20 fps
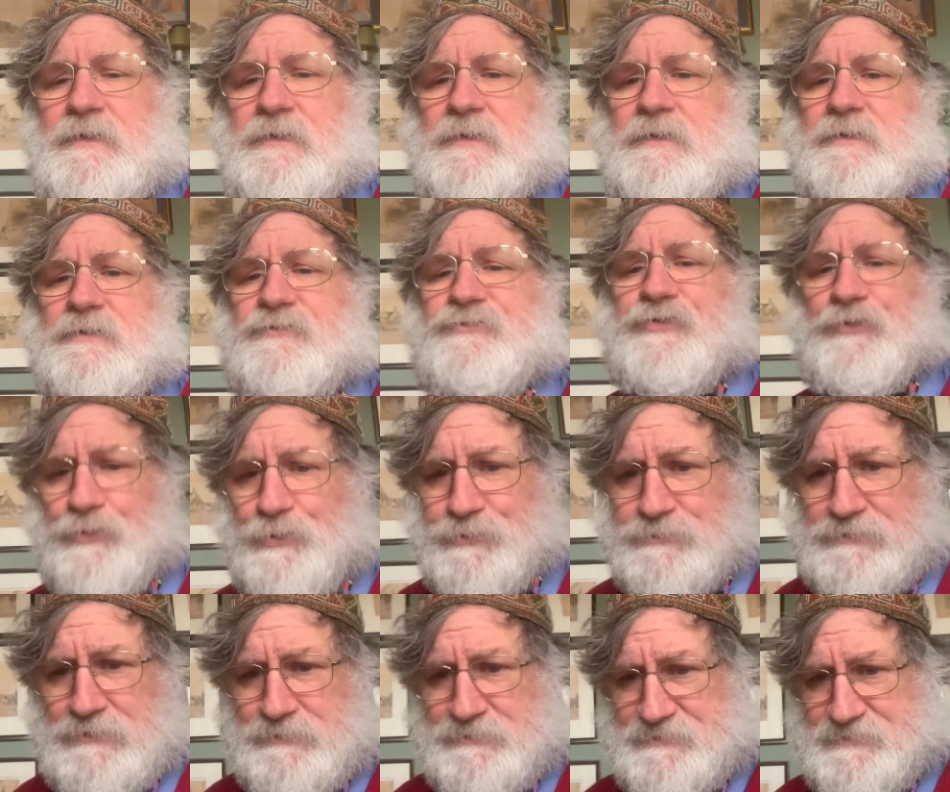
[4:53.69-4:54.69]

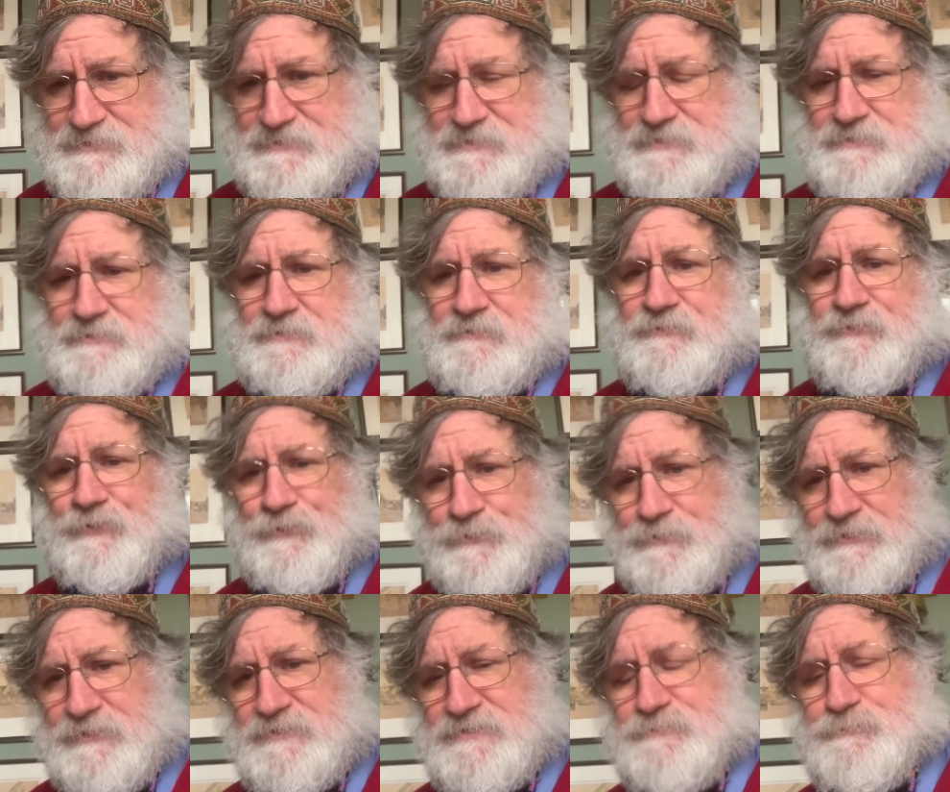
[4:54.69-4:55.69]
thoughtless
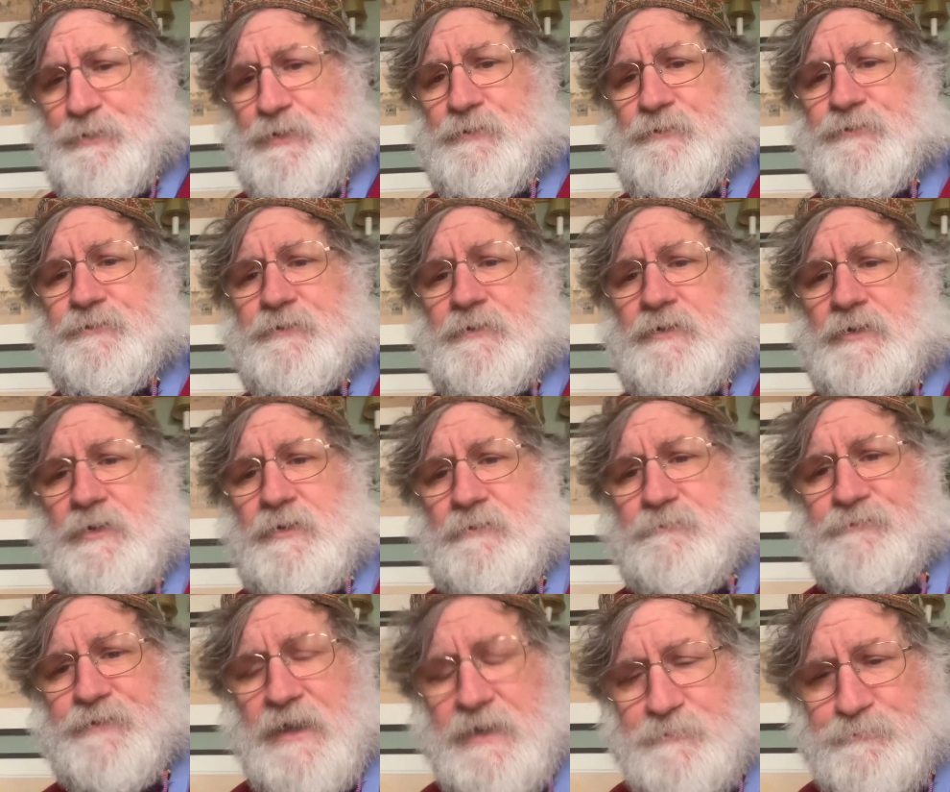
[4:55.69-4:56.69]
both
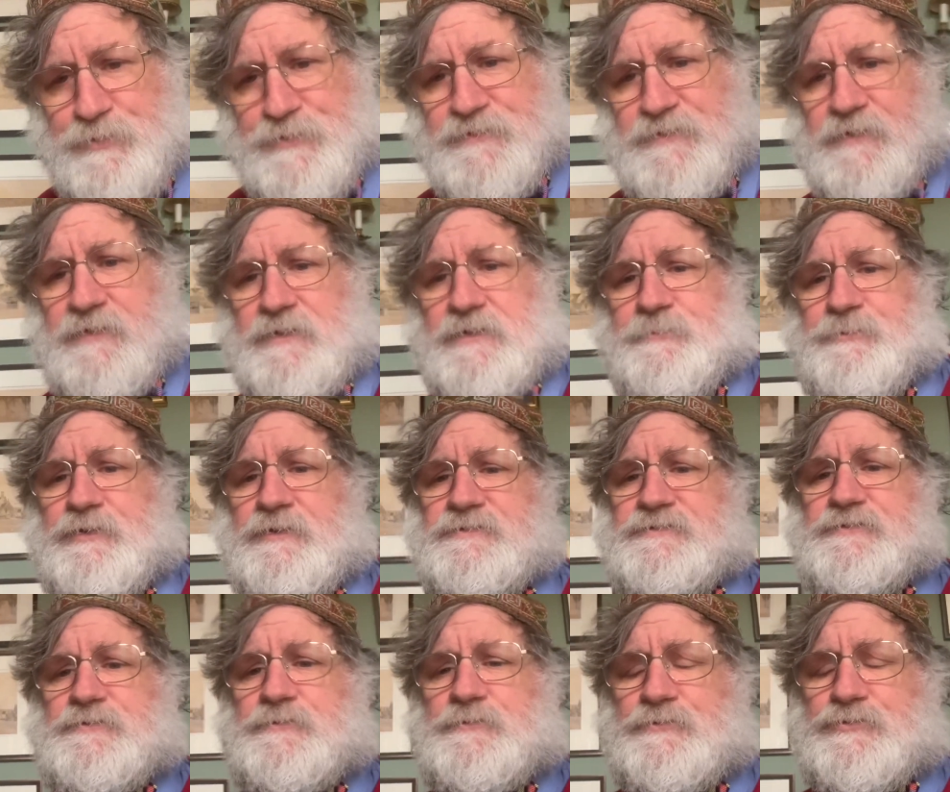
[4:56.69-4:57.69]
of that particular
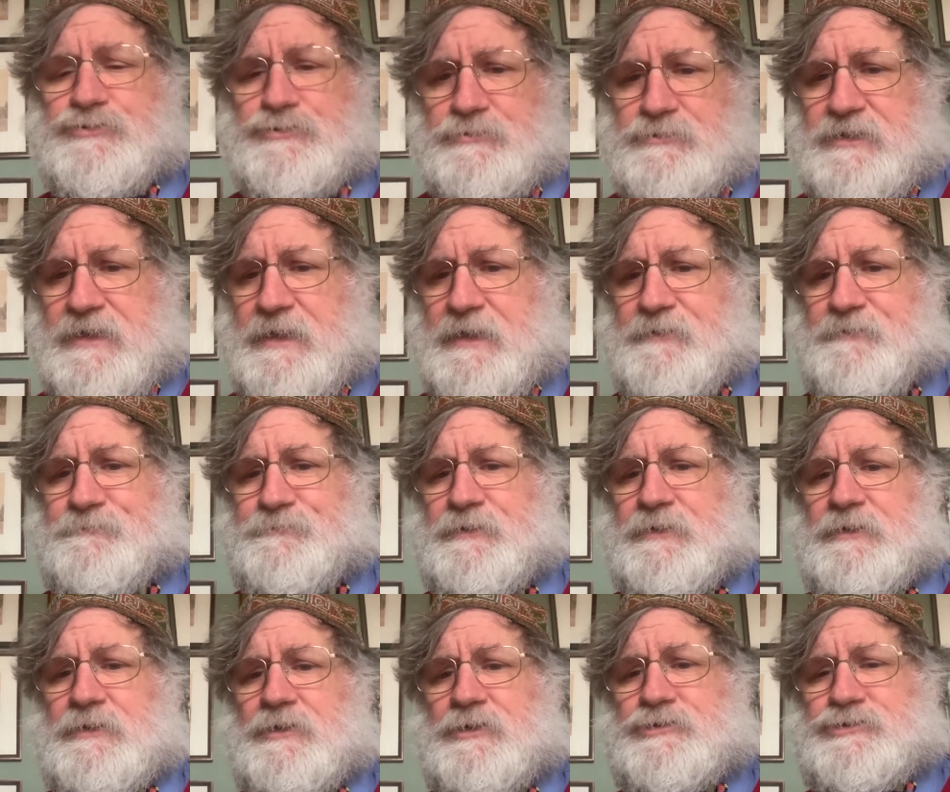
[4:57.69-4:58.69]
person, who should have
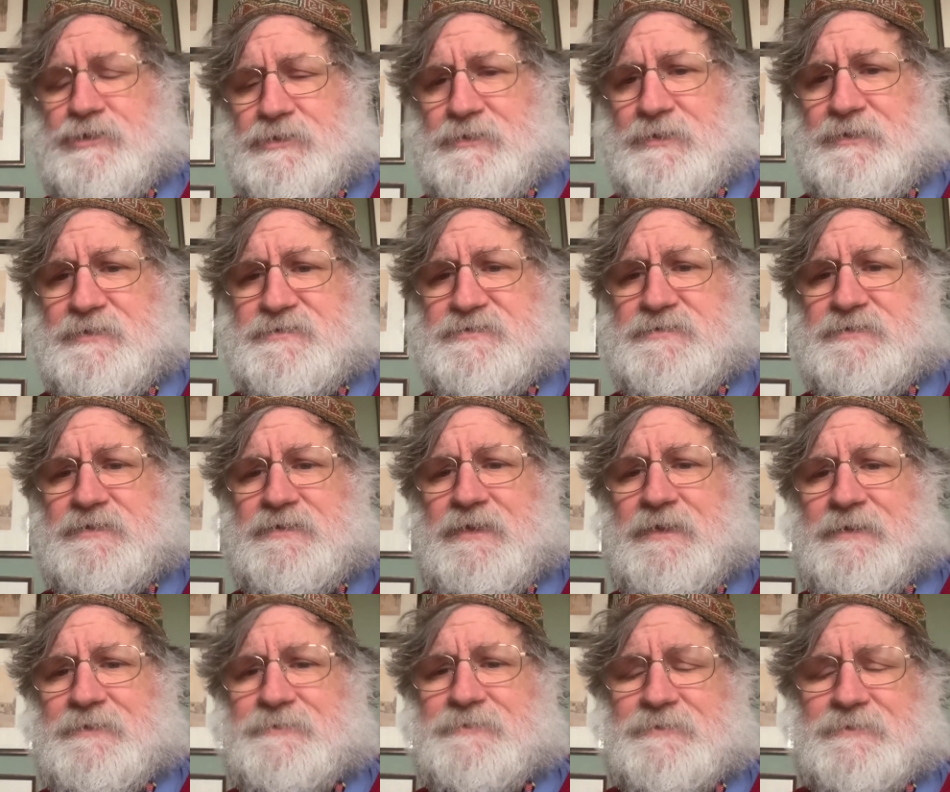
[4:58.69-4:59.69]
journalistic
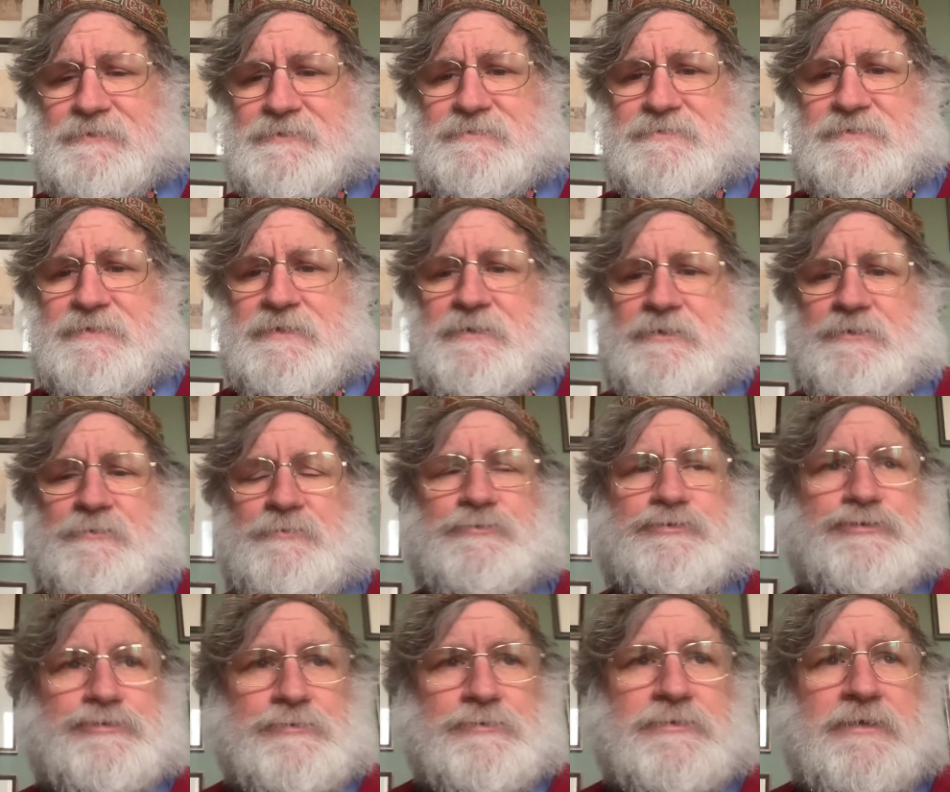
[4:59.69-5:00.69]
ethics, who
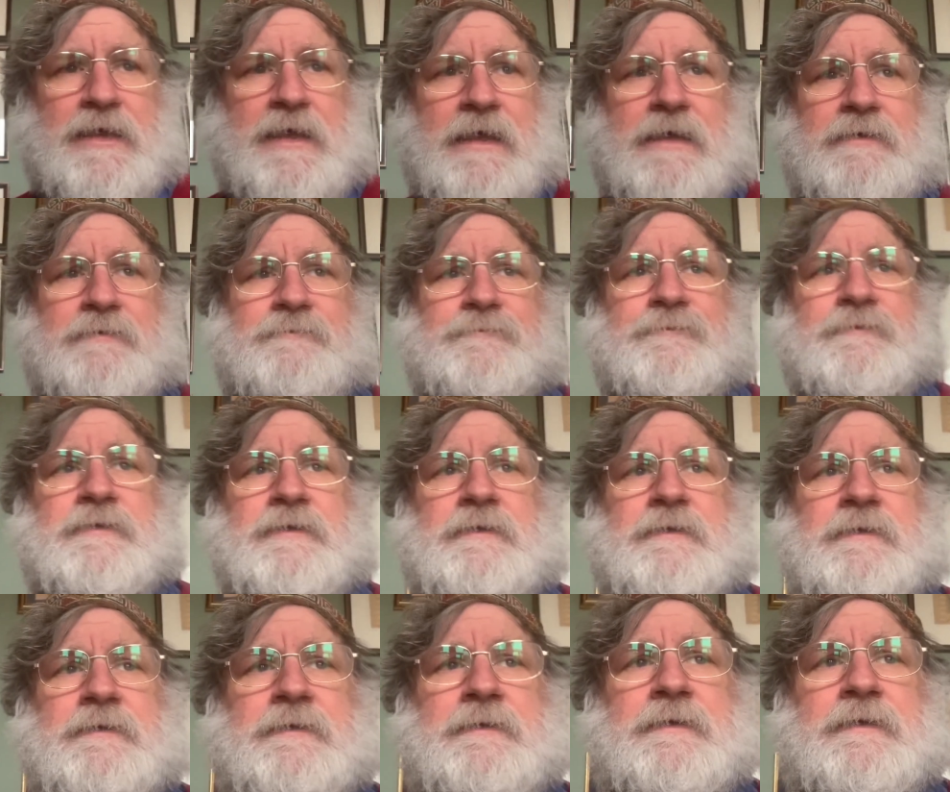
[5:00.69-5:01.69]
should have
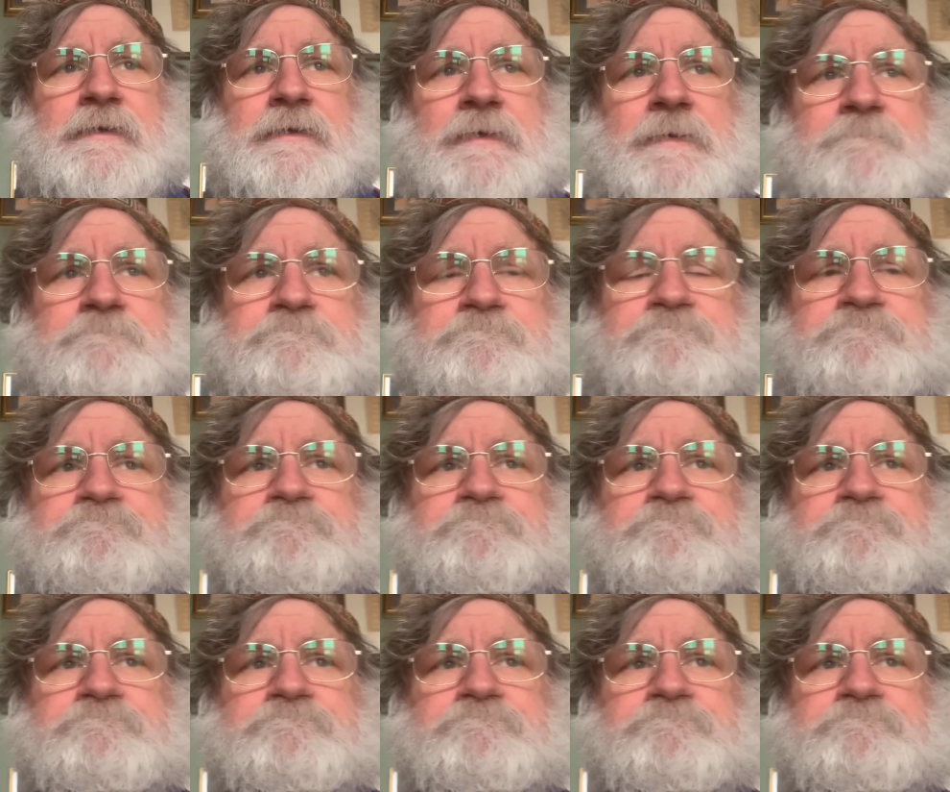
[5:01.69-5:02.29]
who